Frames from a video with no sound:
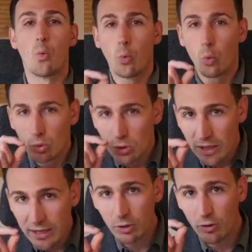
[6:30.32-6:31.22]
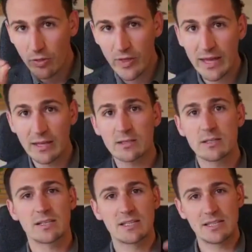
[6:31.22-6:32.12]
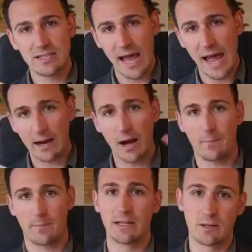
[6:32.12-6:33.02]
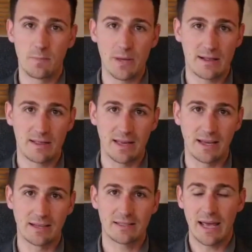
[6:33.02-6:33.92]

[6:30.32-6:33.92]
Little things stack up into big things.